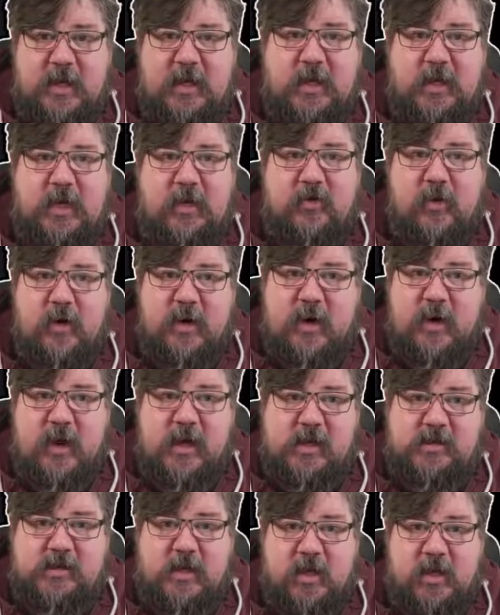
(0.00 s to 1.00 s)
He created a
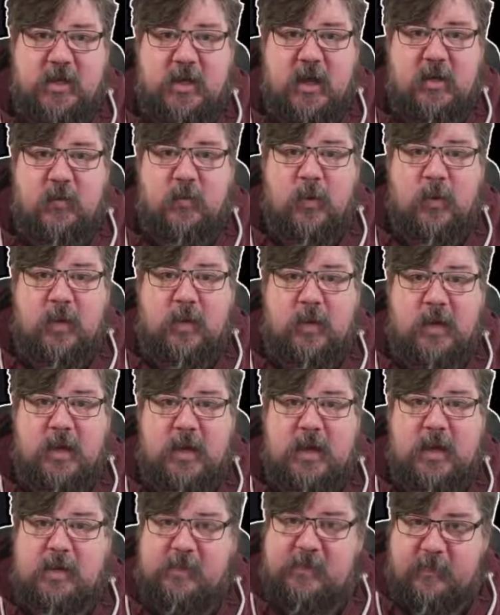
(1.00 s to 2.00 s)
Kickstart guide. Well,
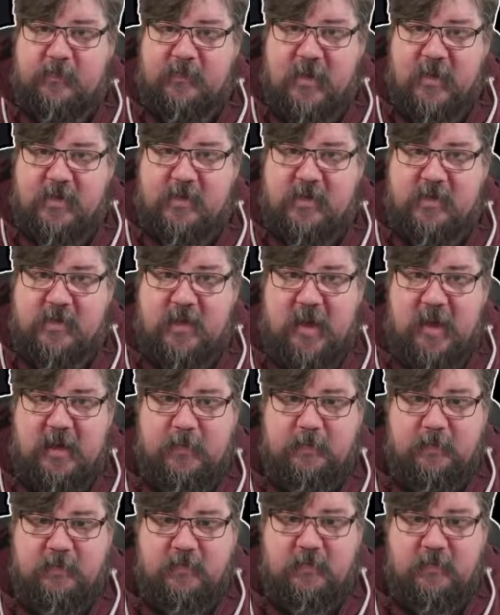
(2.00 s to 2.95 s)
he's updated that.